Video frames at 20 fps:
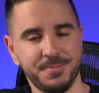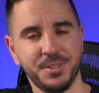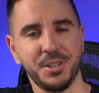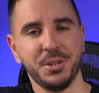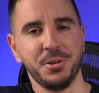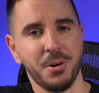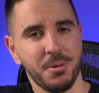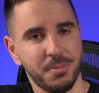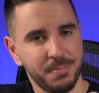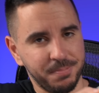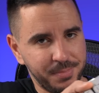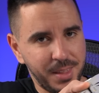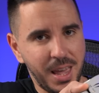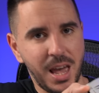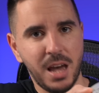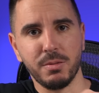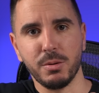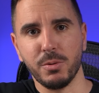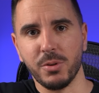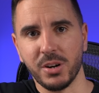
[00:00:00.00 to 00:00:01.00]
you know,
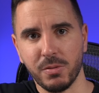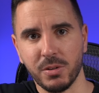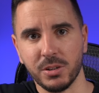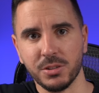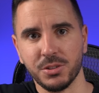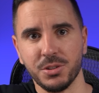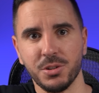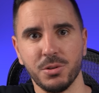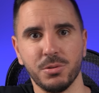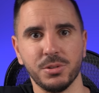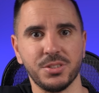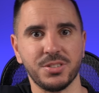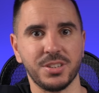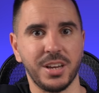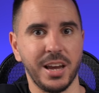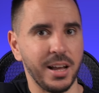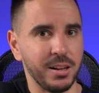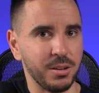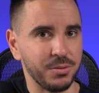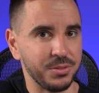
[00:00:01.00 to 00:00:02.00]
everybody wants to know the
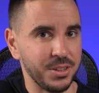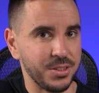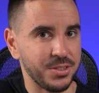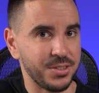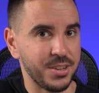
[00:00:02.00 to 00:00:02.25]
scale of this